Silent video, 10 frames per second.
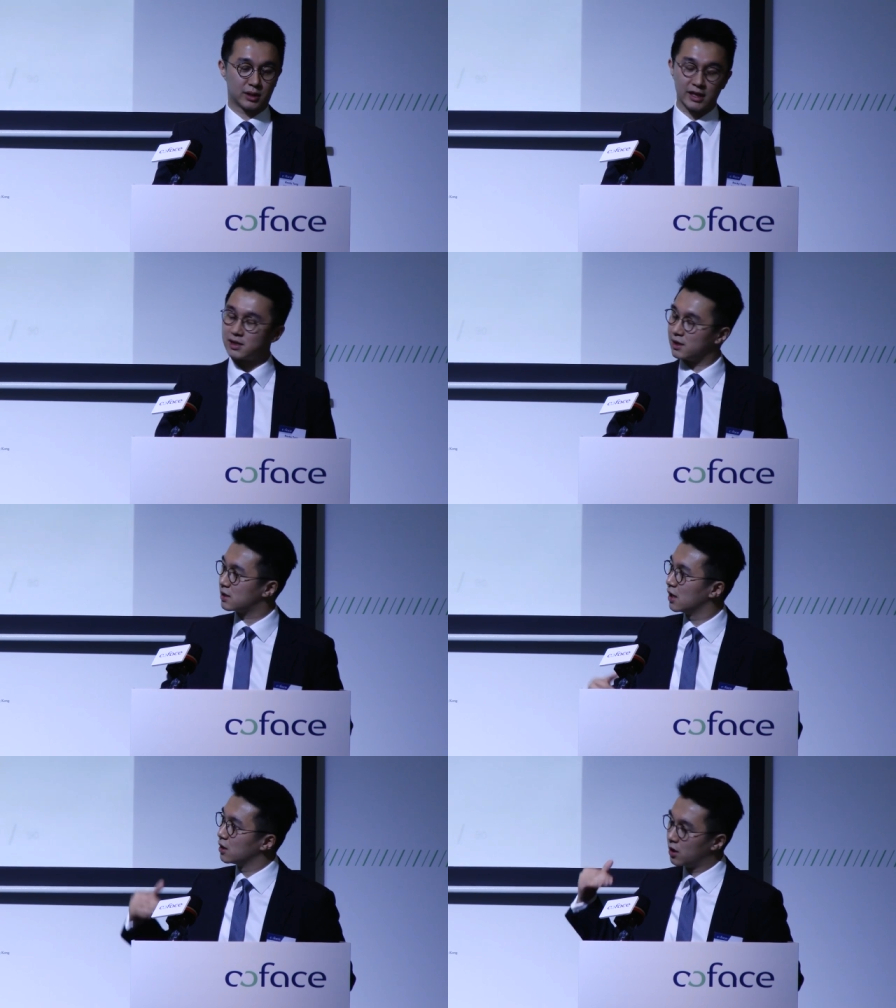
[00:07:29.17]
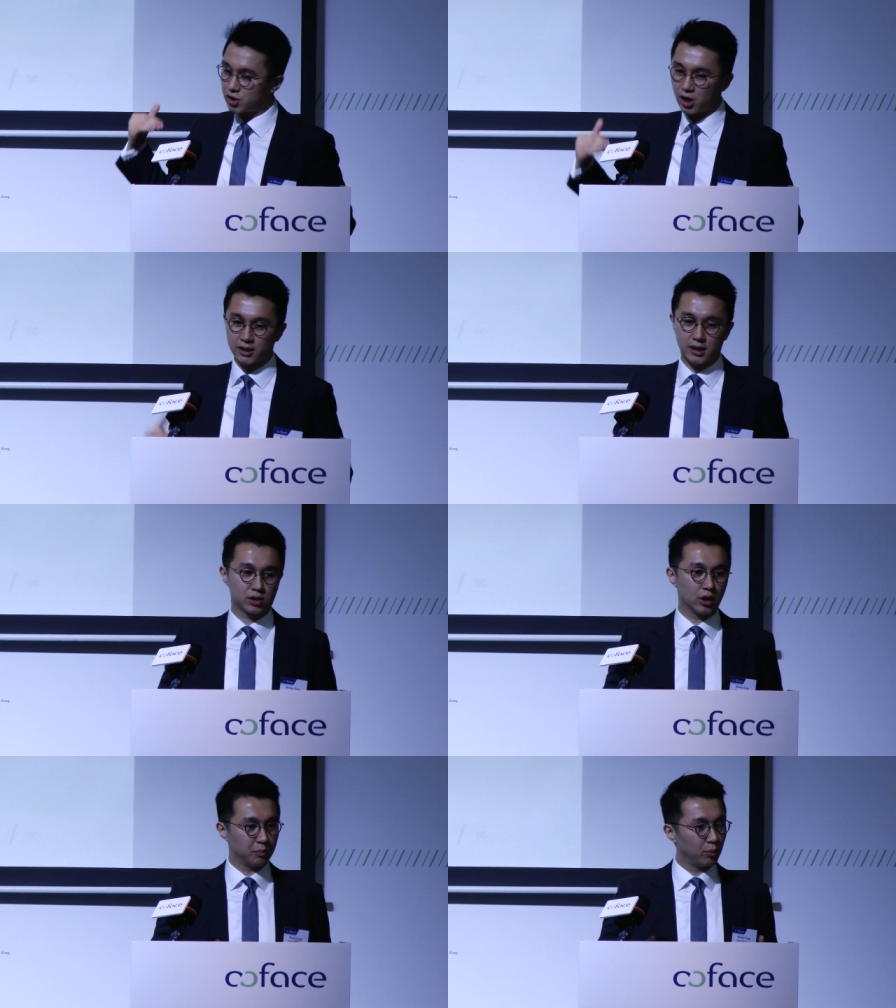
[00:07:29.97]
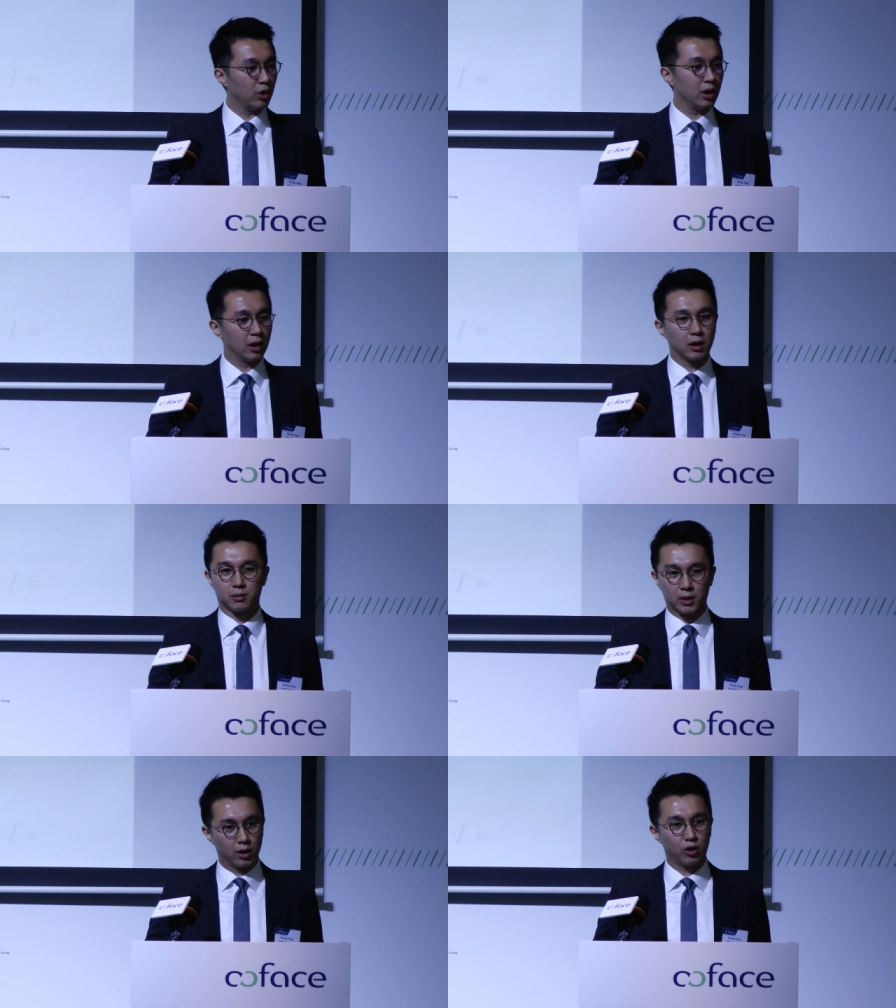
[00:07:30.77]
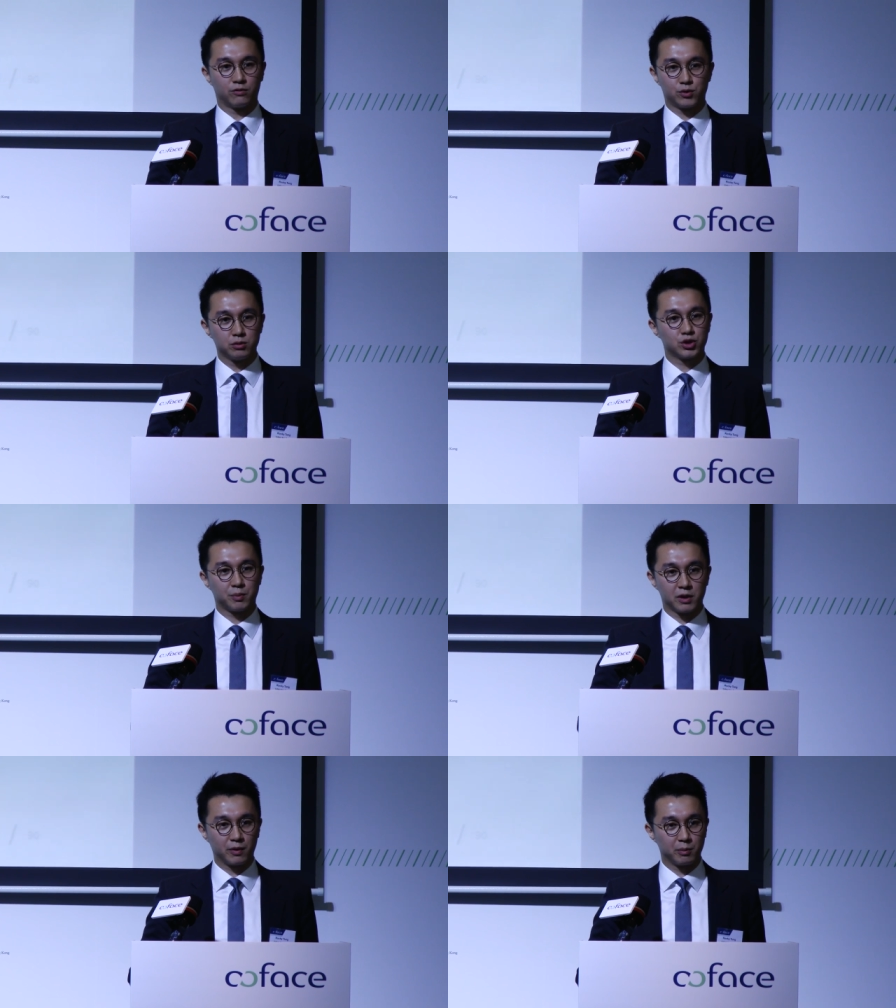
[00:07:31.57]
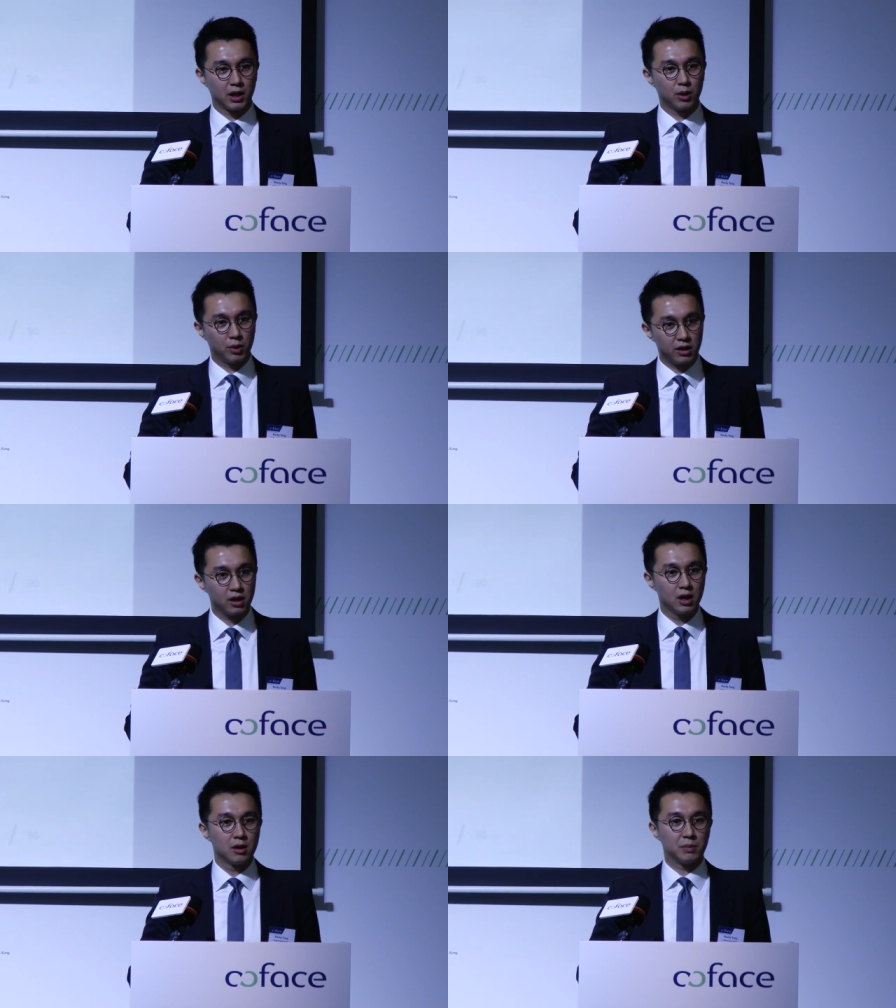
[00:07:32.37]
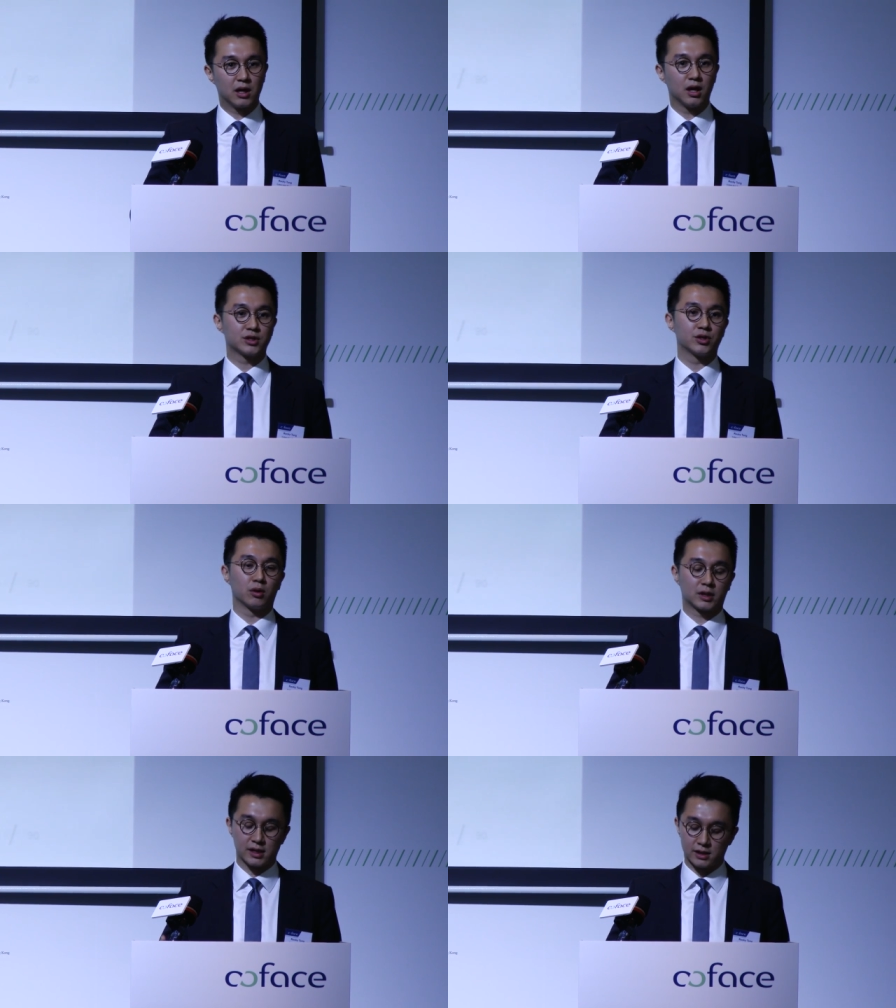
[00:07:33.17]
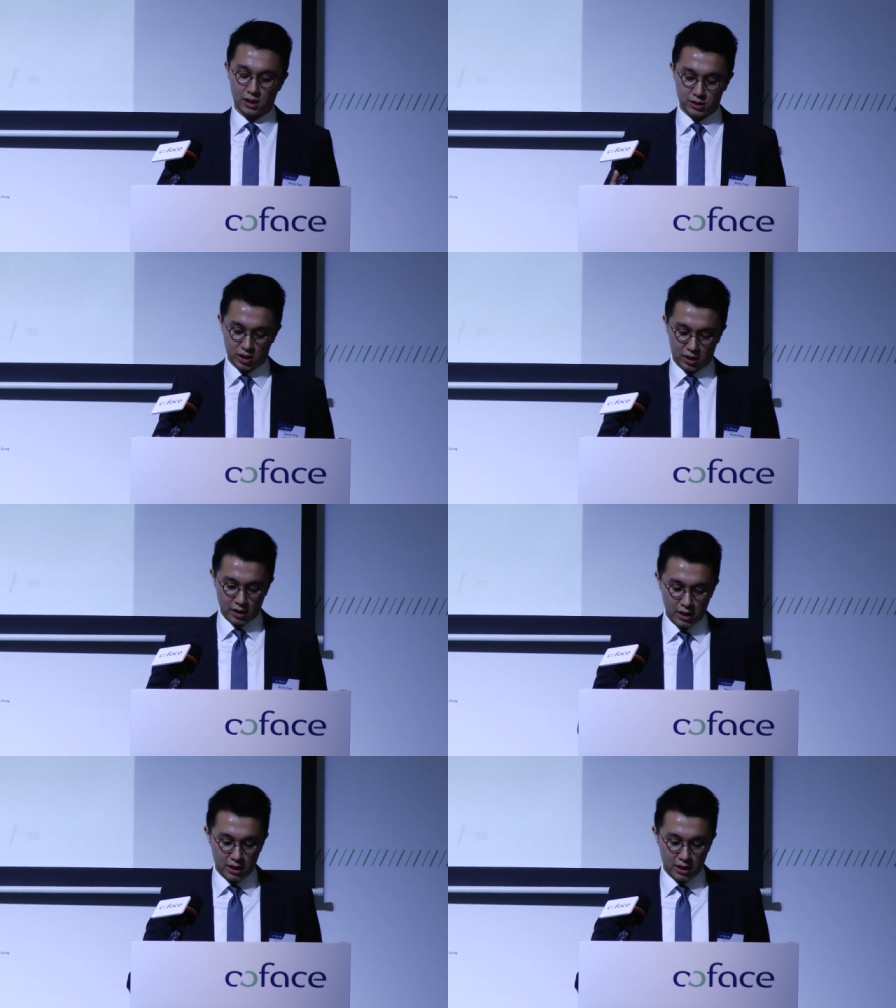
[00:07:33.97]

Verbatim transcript: This is a chart that you are, uh, a lot of you should be familiar with, because you know, this is a chart